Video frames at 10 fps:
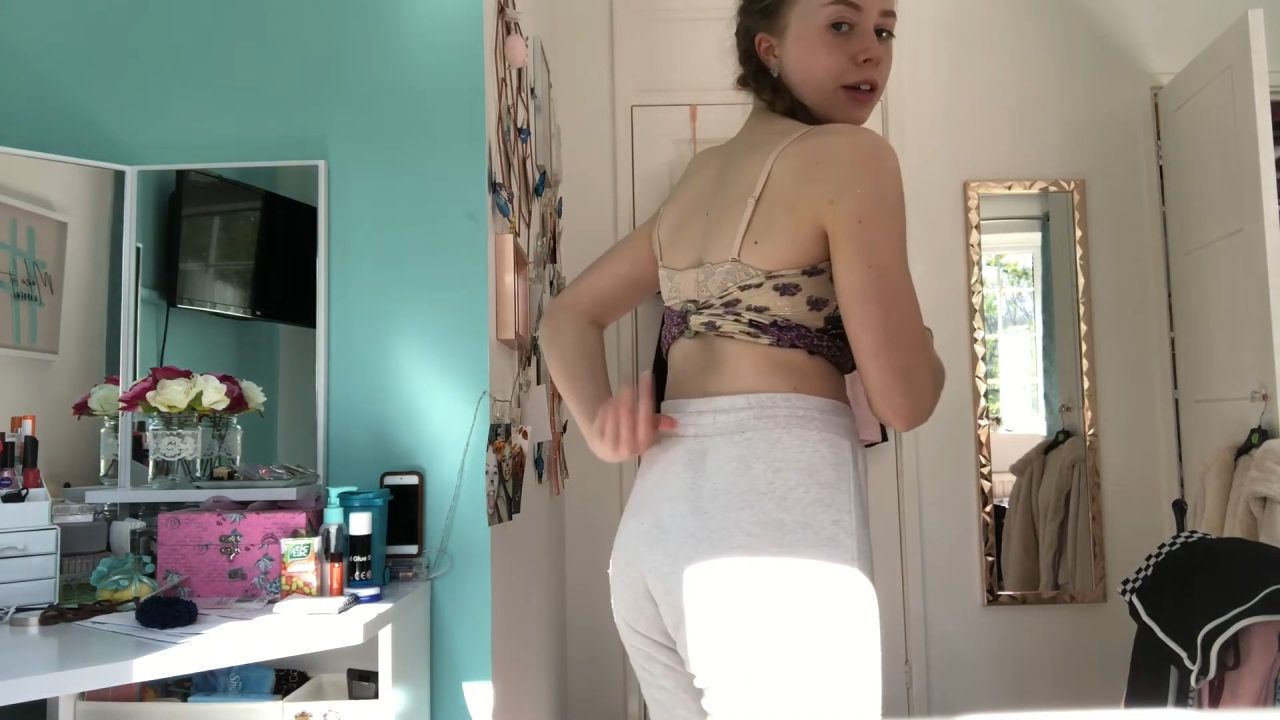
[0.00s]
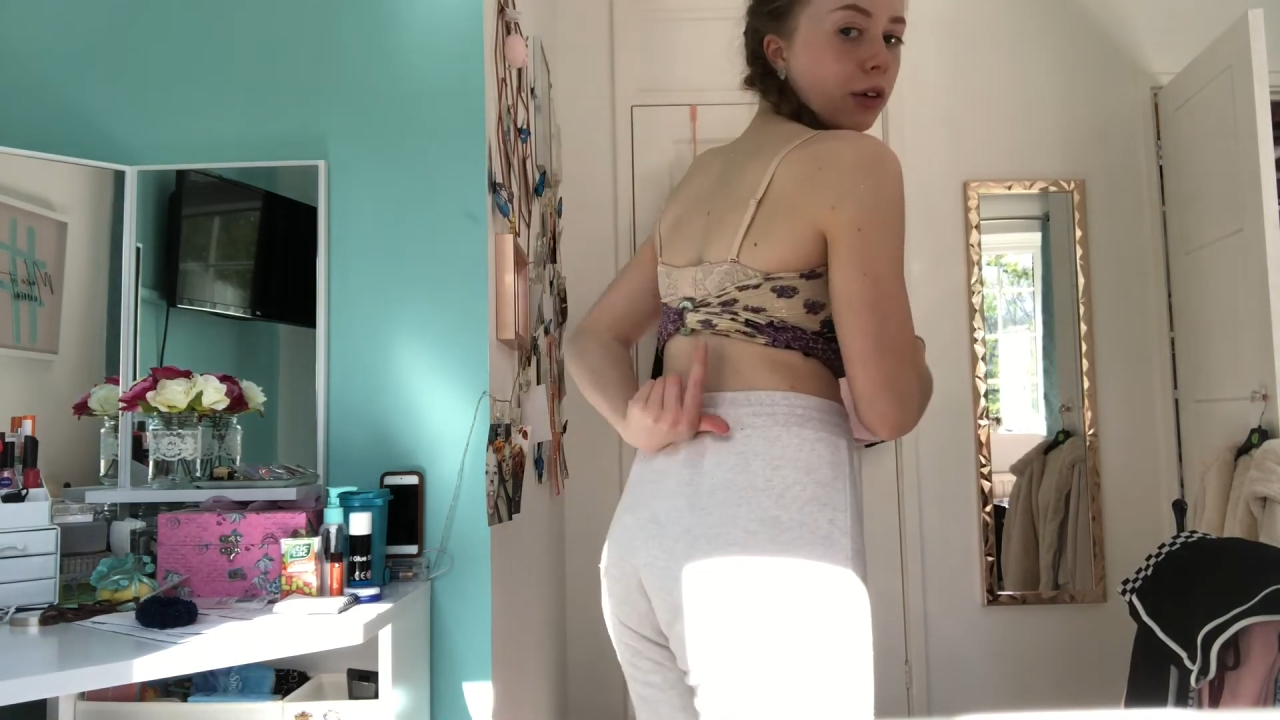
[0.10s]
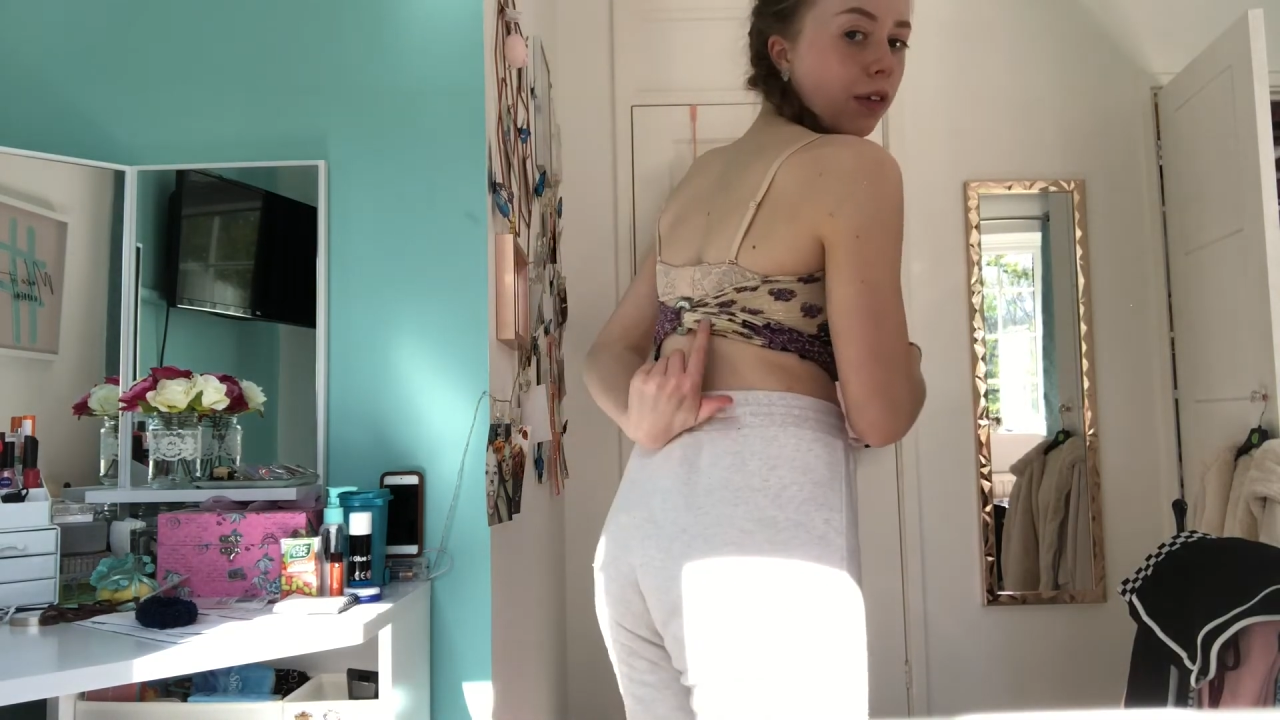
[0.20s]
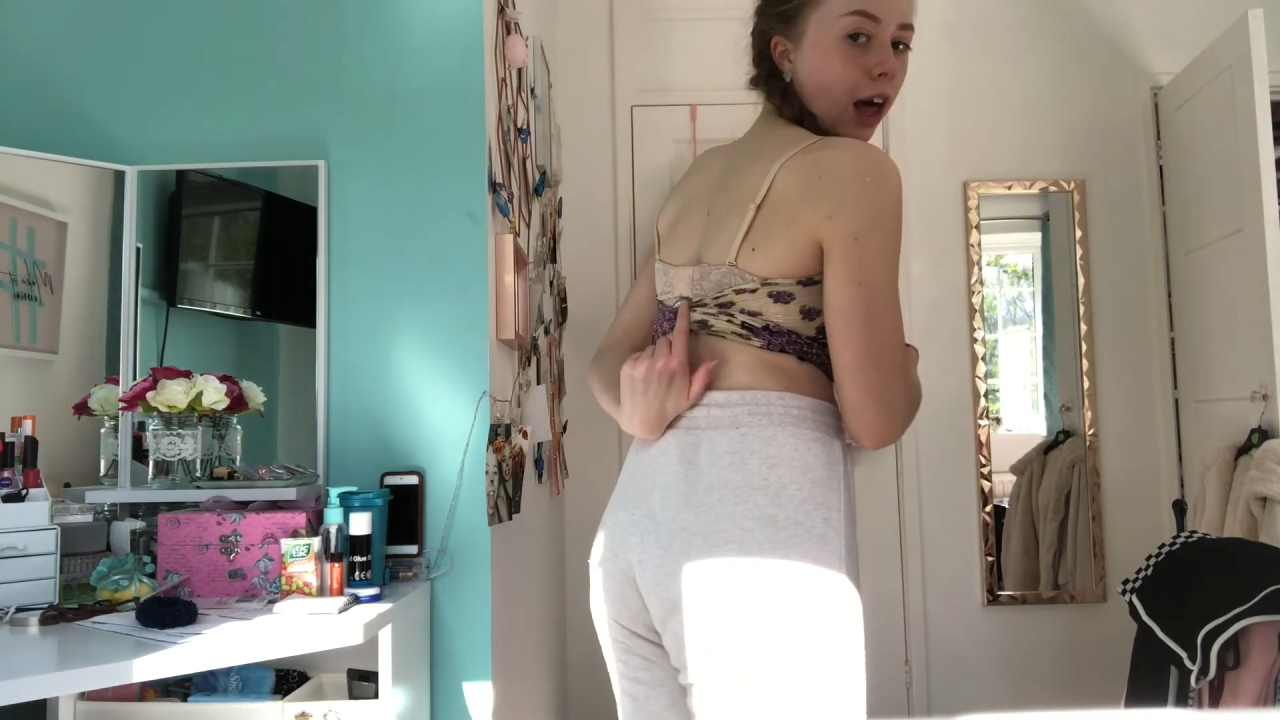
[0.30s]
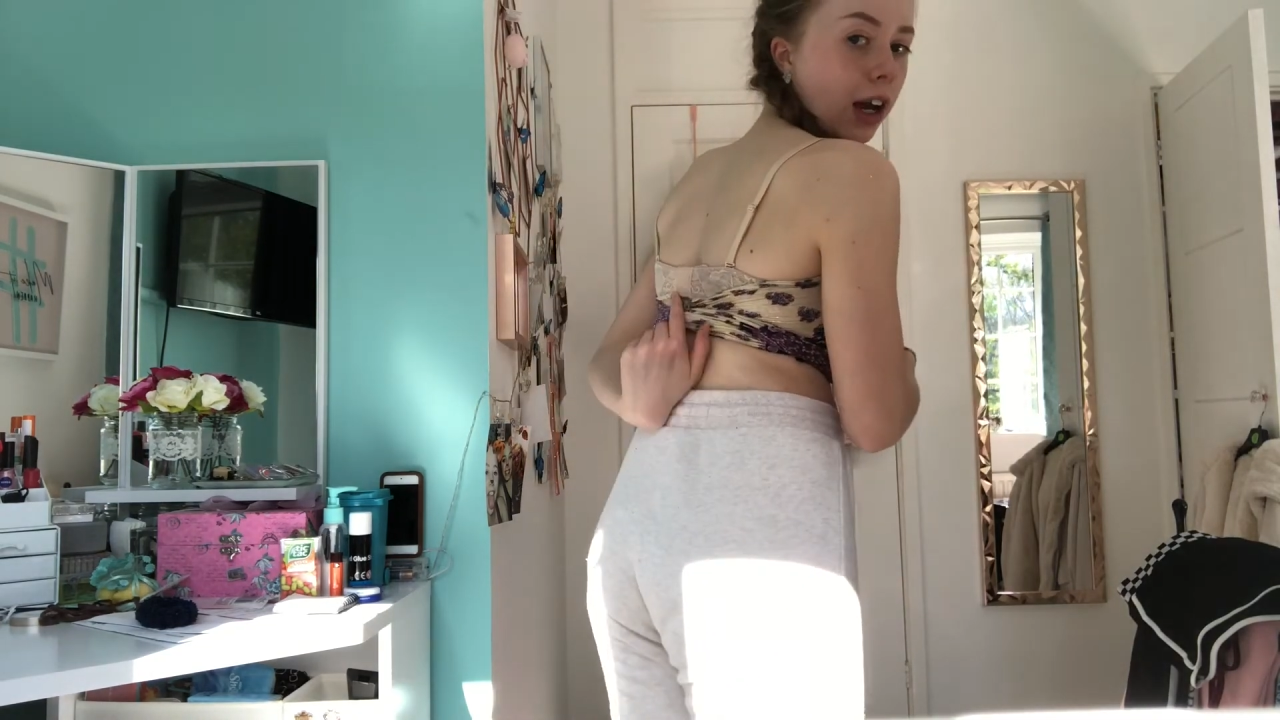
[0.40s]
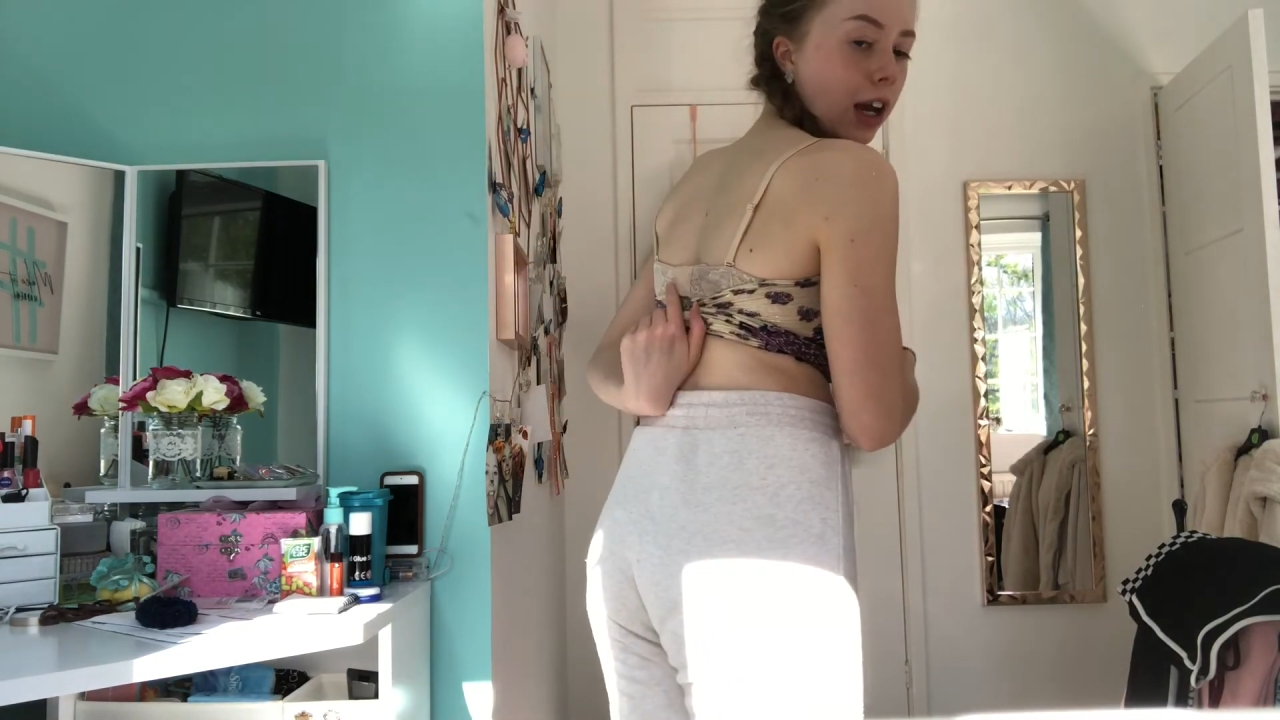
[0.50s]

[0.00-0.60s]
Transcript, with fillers: it with like